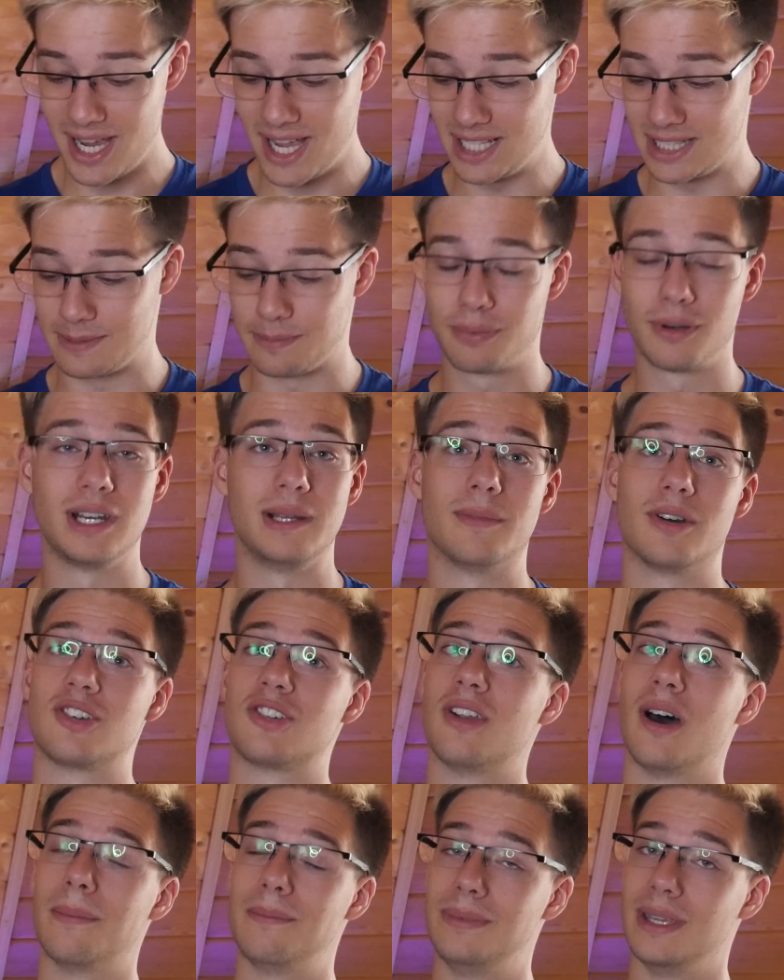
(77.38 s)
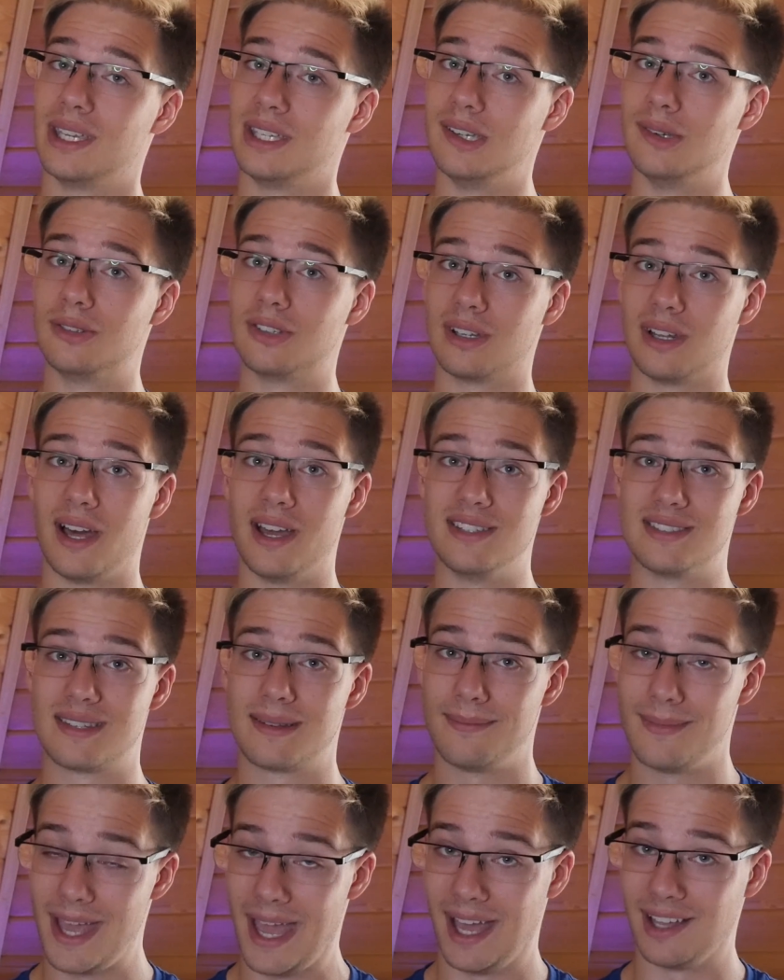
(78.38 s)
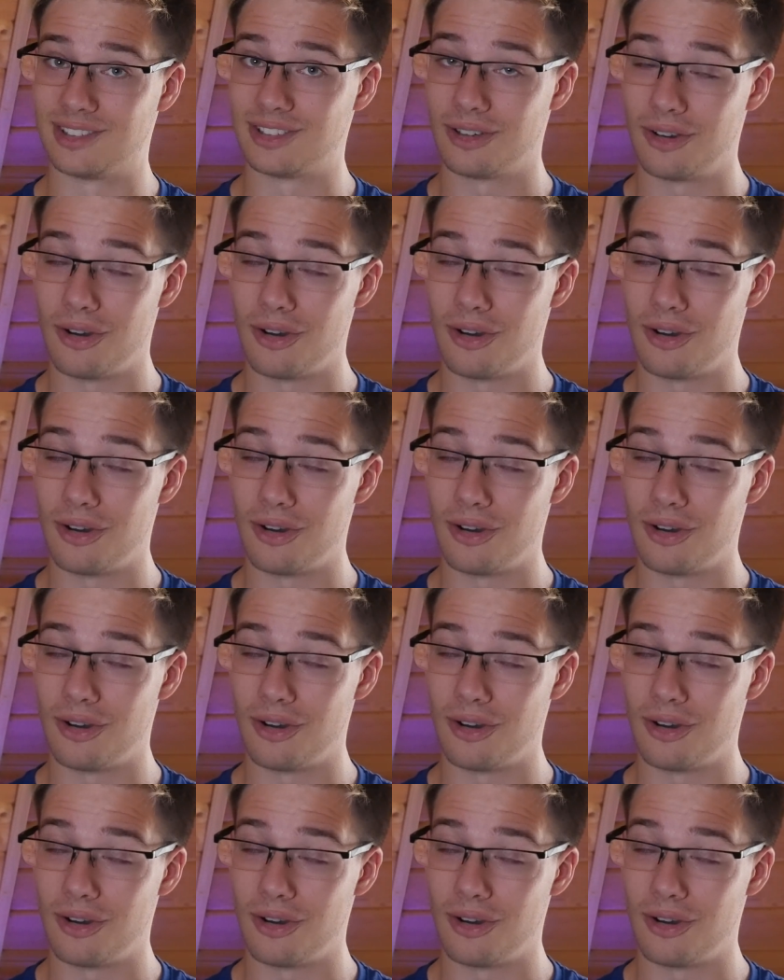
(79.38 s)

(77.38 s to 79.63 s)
It's pretty much not being utilized at